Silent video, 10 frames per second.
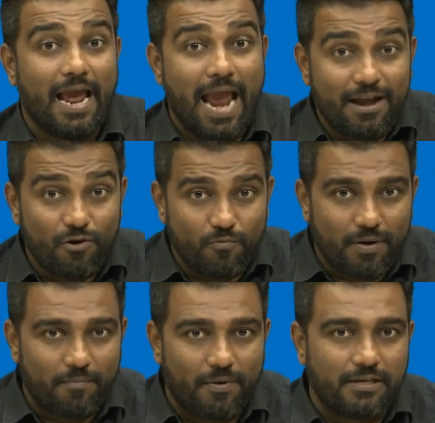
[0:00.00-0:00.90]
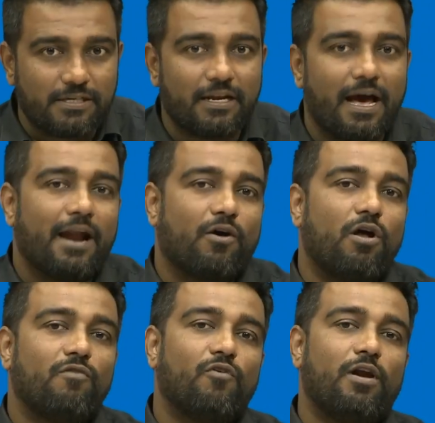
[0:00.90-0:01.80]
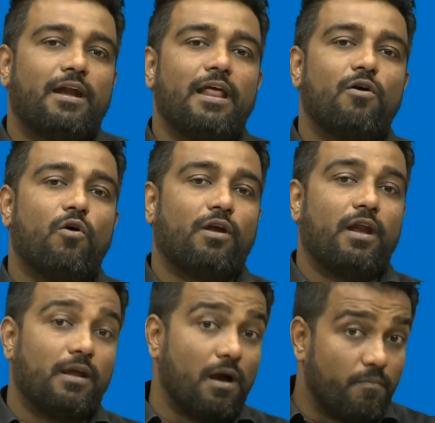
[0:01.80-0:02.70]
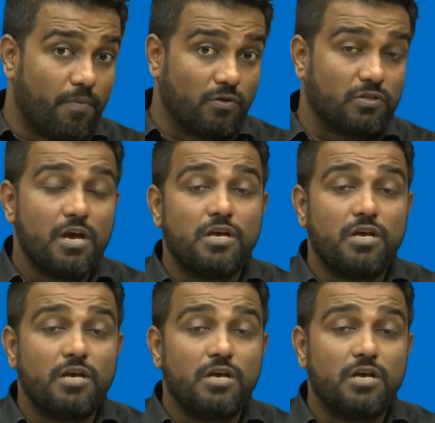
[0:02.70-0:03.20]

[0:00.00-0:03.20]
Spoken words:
at room temperature are called volatile organic compounds.